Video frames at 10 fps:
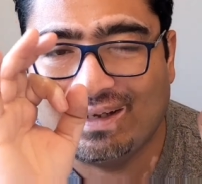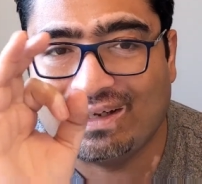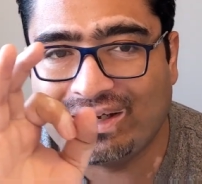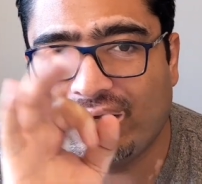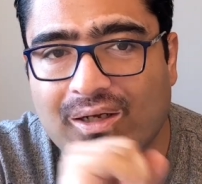
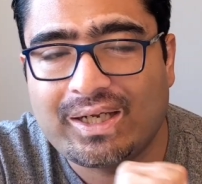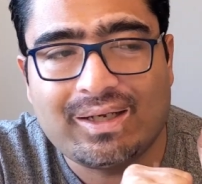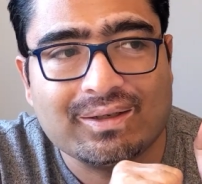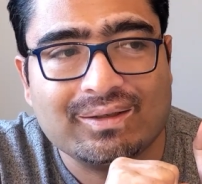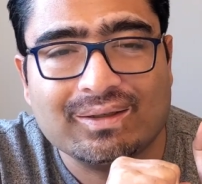
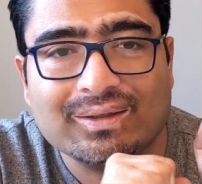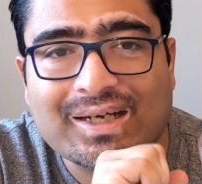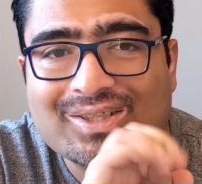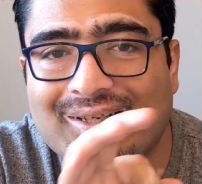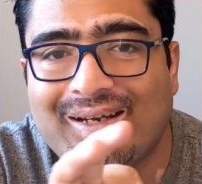Clearly,
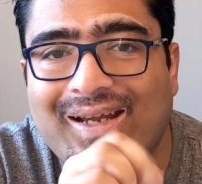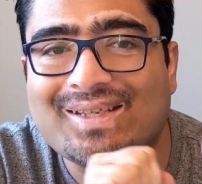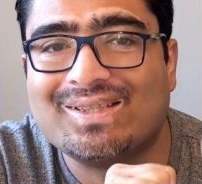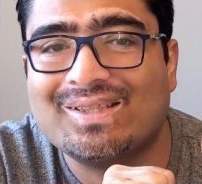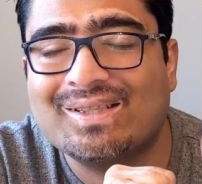that's an
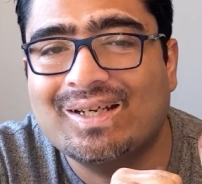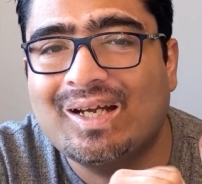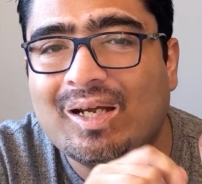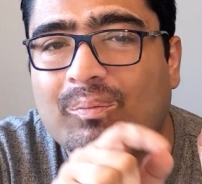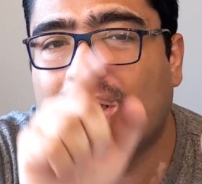S,
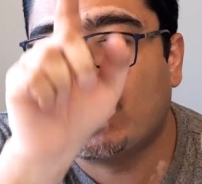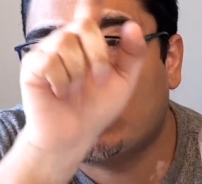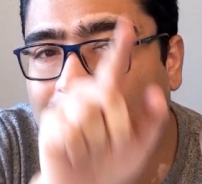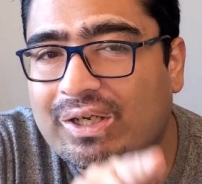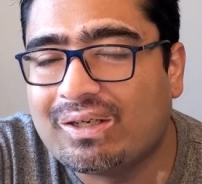but
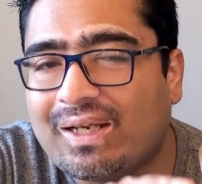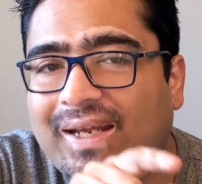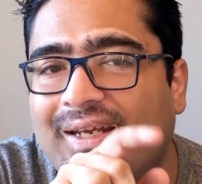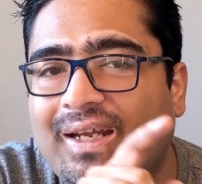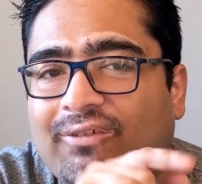it's written
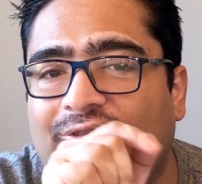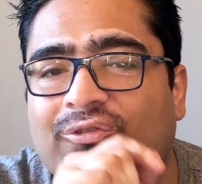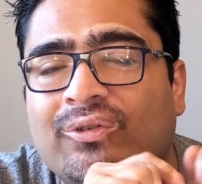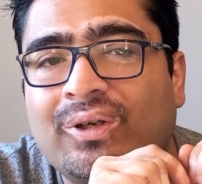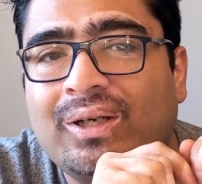like an F.